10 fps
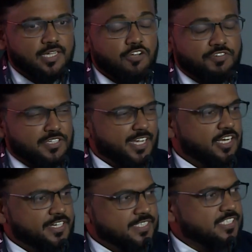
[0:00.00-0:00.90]
With
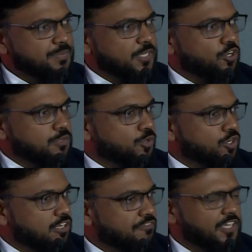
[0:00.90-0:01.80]
regulators coming on board,
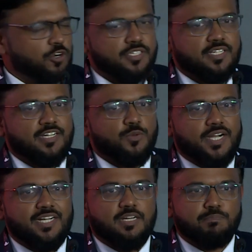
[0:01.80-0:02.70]
we got the
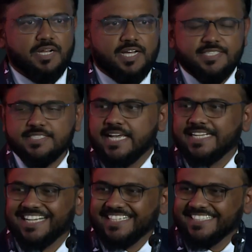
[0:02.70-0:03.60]
required compliance
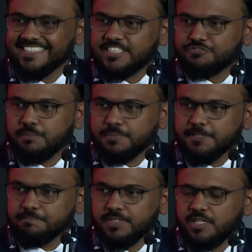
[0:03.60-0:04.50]
and guidance from
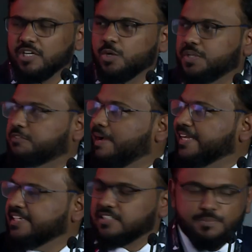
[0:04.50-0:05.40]
them. With
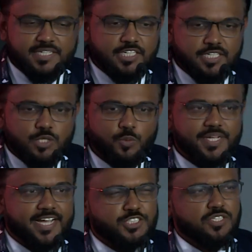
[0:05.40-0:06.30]
banking community, we
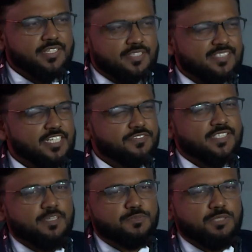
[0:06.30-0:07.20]
actually received the
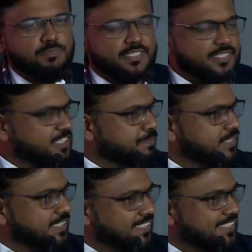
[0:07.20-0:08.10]
subject matter
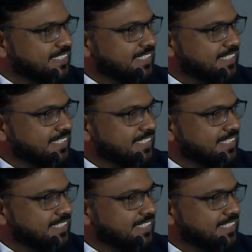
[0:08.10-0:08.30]
expertise.